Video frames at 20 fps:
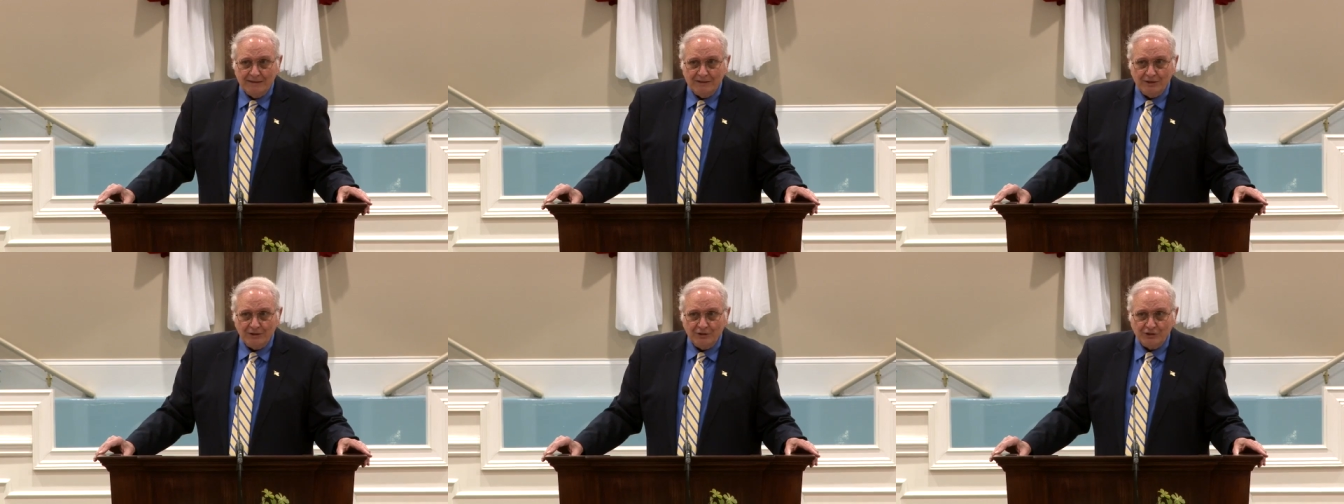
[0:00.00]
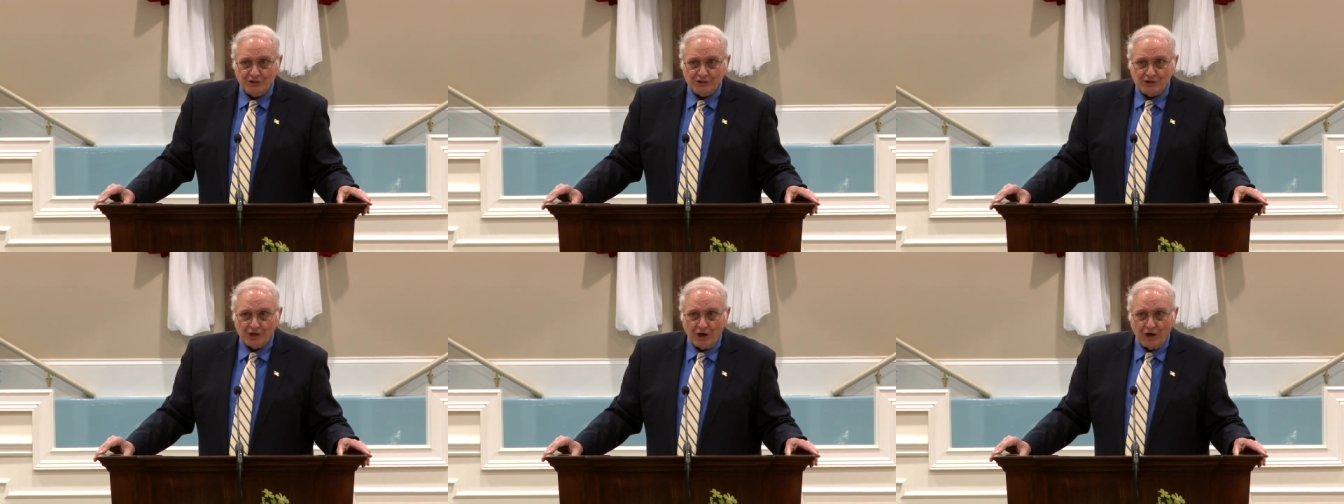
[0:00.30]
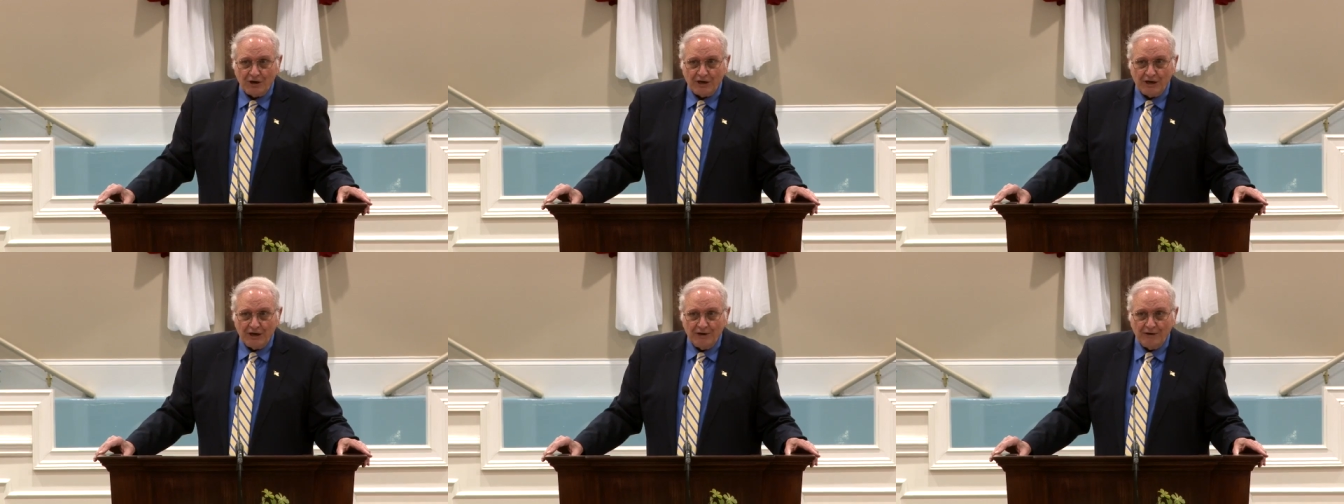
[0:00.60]
till you
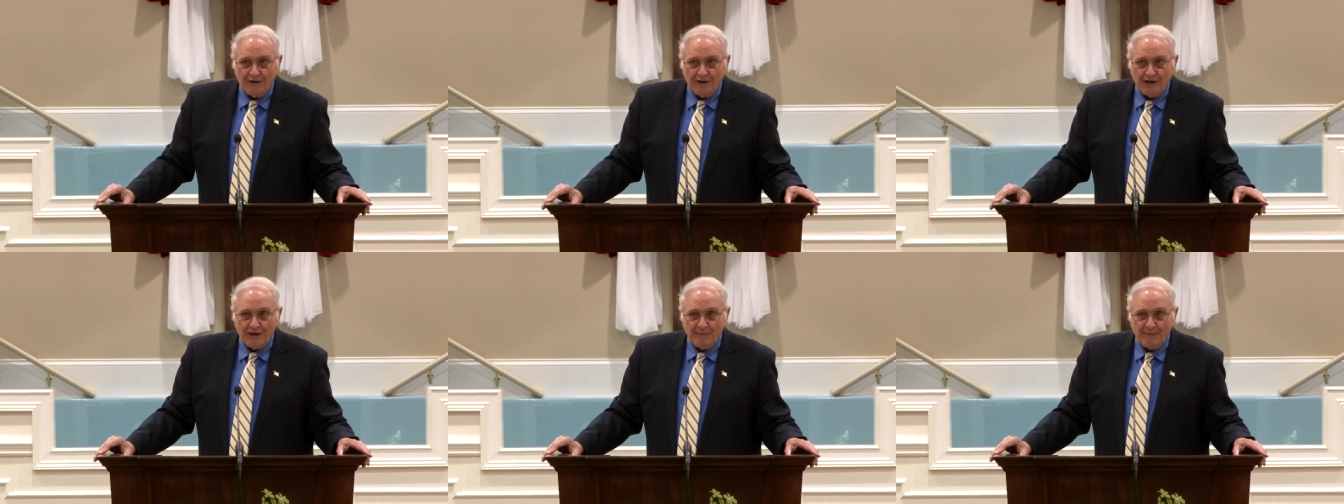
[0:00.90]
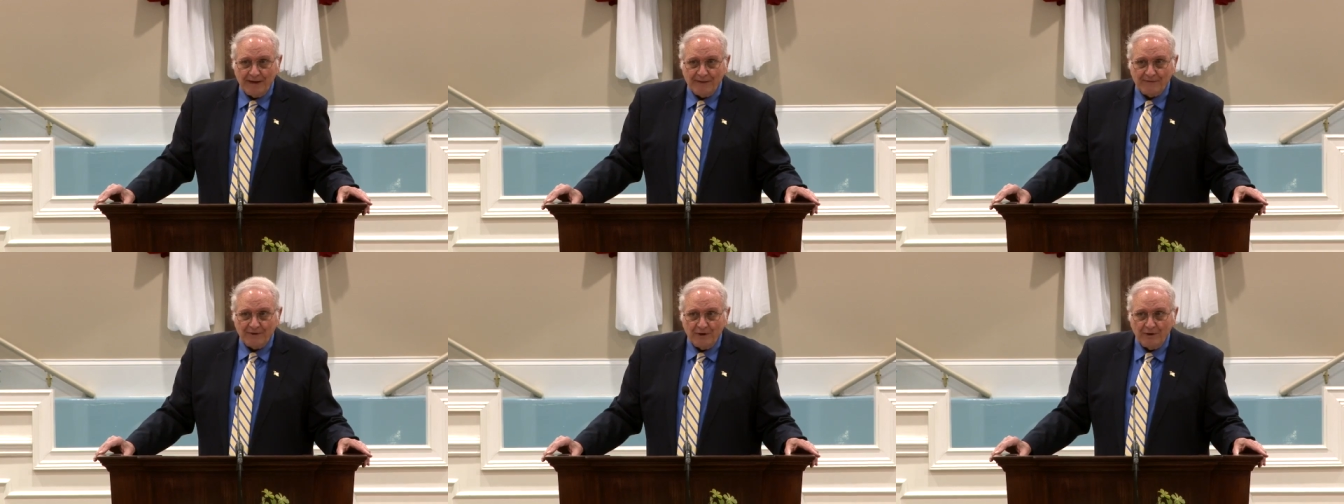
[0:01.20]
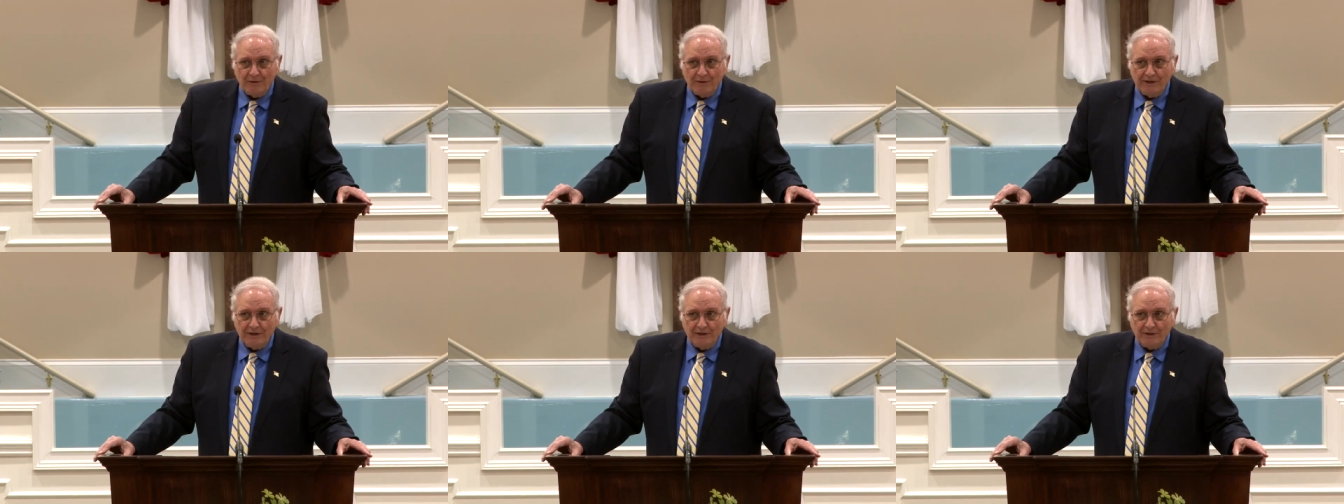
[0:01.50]
start hearing about the
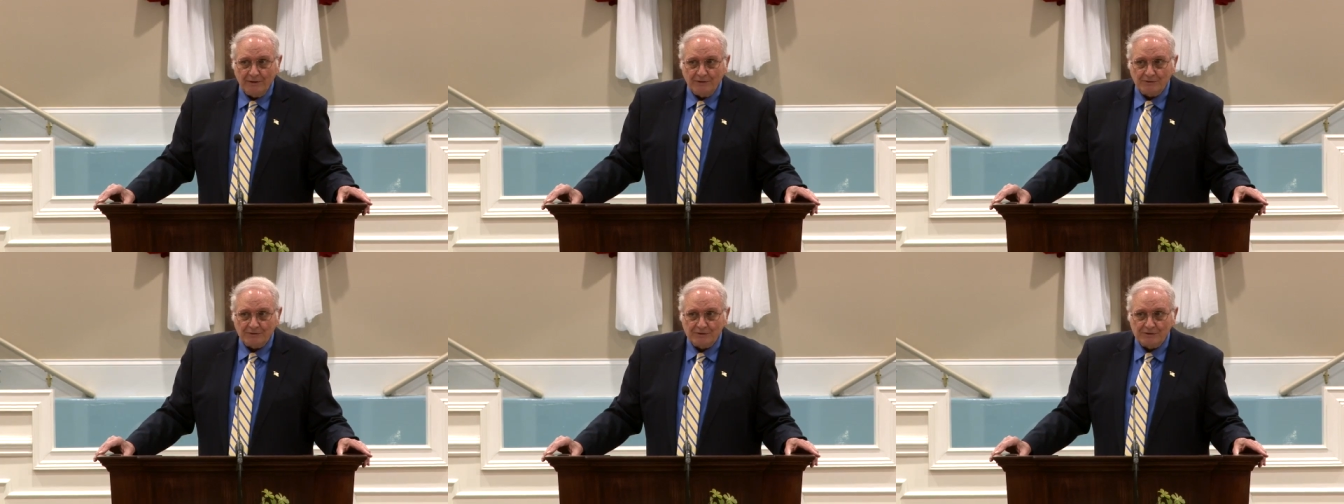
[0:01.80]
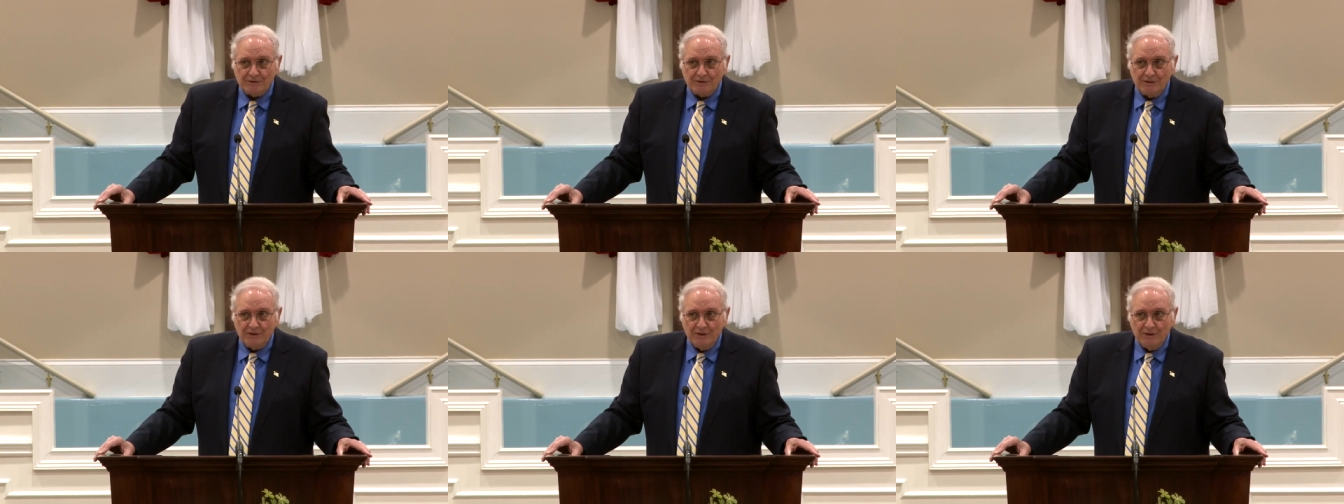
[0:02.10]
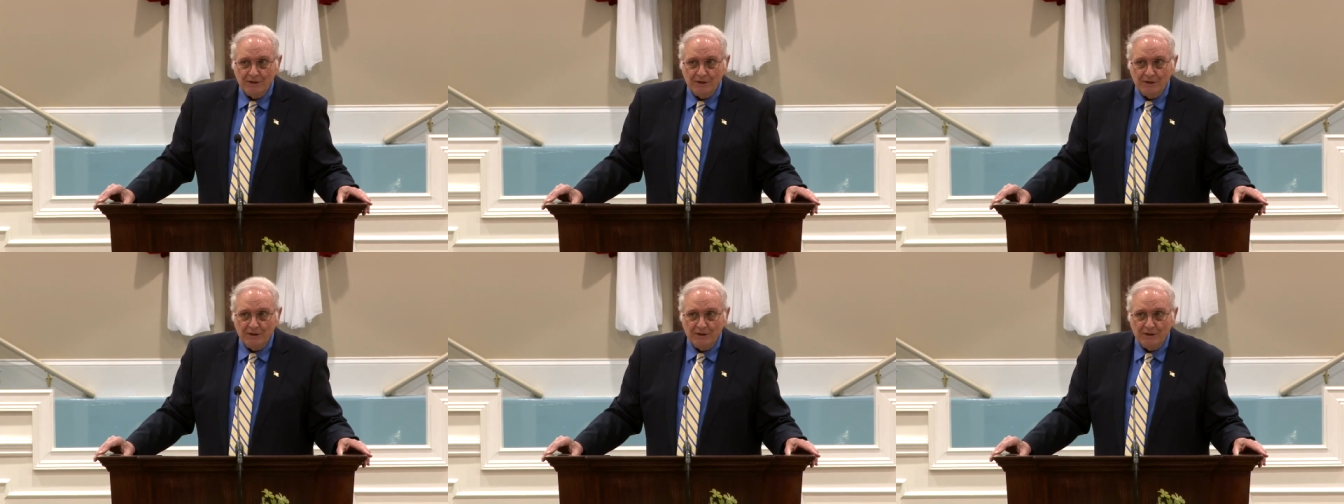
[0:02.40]
Holy Ghost.